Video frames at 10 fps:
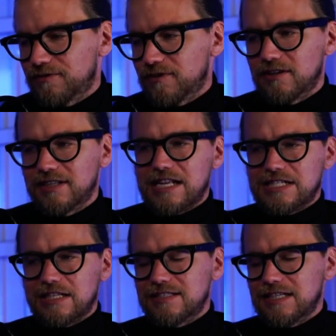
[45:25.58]
an
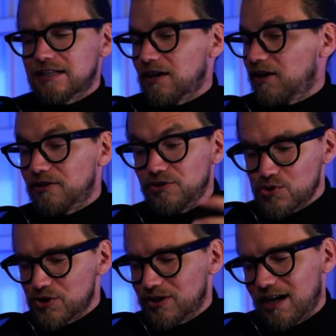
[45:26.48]
agentic
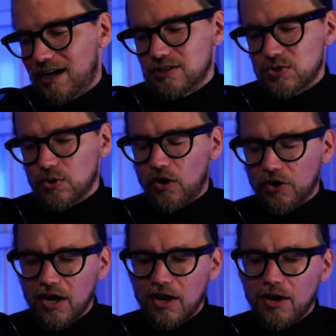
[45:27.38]
Notion AI and so on,
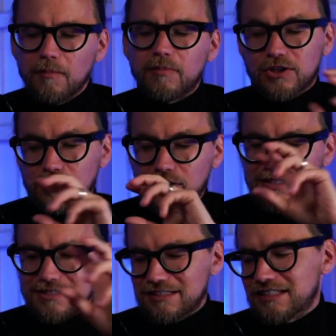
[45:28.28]
but
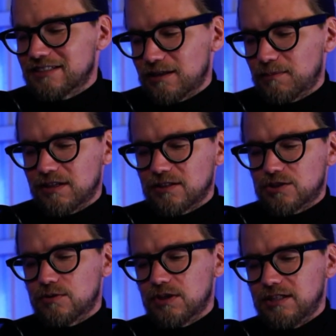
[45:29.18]
creates something
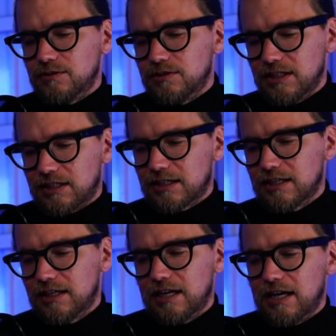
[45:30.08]
truly unique
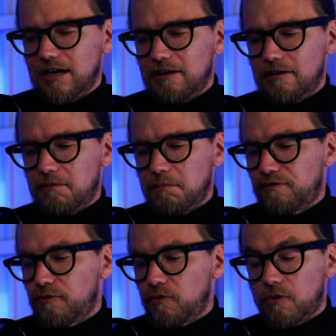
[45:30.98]

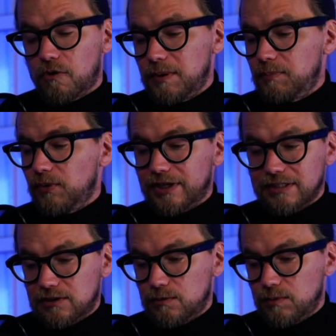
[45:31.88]
for people that
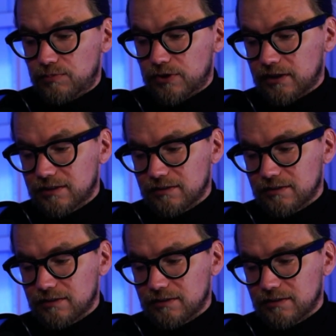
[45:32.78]
need to be productive.